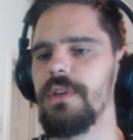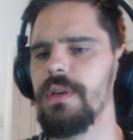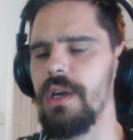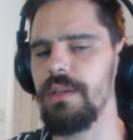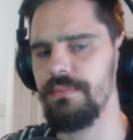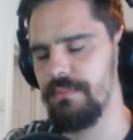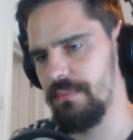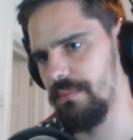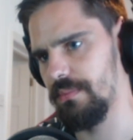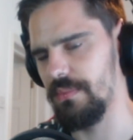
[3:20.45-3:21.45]
Okay.
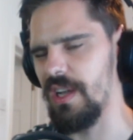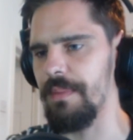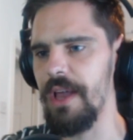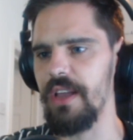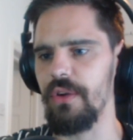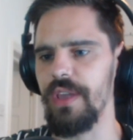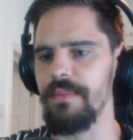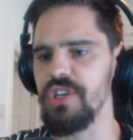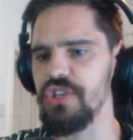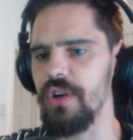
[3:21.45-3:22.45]
I better go and get
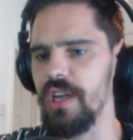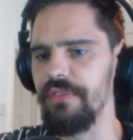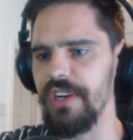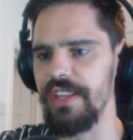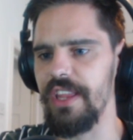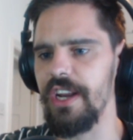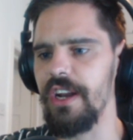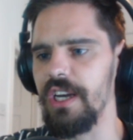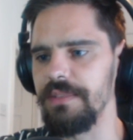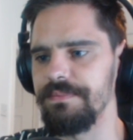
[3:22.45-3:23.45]
my shotgun ready then, ain't
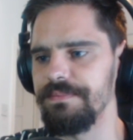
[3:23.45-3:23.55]
I? Will